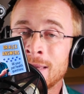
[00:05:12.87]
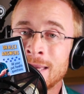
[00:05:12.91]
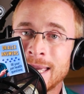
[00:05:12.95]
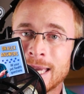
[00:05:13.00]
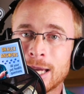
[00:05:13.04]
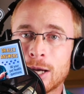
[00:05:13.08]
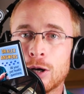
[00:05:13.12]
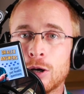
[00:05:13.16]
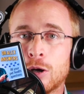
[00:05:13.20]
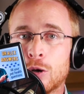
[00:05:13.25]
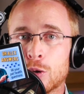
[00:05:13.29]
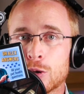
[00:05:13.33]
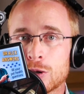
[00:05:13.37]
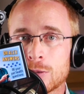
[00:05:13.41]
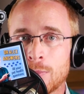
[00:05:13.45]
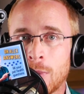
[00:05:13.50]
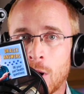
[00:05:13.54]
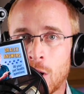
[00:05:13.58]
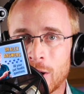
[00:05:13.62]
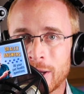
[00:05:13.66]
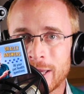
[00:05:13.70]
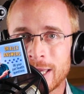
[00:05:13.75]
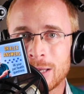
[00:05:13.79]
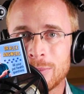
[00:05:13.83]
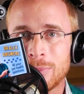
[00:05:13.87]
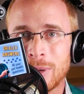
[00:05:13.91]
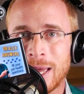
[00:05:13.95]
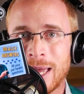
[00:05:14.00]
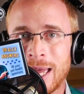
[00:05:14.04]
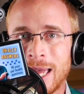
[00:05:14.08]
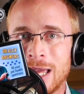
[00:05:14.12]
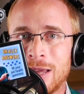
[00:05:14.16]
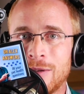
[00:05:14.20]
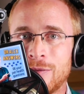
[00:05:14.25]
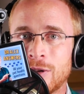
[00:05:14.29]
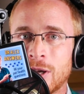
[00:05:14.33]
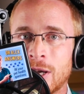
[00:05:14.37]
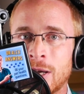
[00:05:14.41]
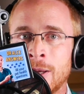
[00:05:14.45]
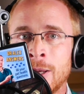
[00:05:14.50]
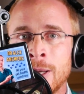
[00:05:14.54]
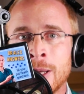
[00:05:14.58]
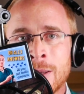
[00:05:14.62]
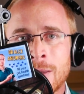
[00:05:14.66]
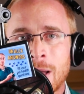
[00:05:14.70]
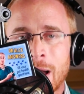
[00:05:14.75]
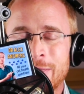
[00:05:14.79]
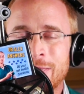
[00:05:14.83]
it can cause marking behavior,
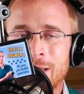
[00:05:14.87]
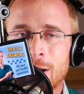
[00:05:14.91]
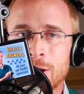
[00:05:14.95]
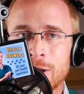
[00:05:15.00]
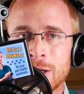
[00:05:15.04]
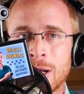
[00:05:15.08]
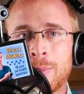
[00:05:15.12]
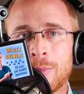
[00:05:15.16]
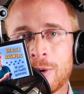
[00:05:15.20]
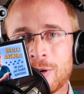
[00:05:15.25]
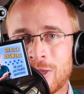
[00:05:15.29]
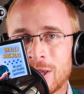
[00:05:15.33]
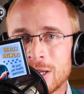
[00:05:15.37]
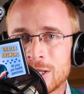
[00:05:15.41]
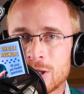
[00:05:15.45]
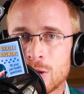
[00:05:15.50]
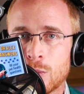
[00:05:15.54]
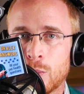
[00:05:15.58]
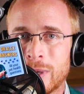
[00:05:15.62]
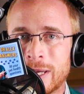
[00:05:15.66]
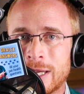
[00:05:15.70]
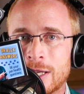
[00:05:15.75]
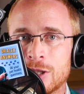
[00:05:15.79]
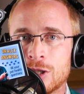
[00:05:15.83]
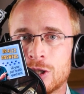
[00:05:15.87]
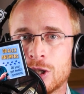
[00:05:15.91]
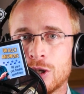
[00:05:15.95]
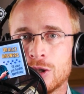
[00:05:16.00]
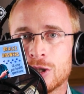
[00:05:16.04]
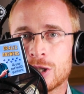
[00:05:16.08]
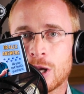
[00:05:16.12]
and there are a number of things that we can do.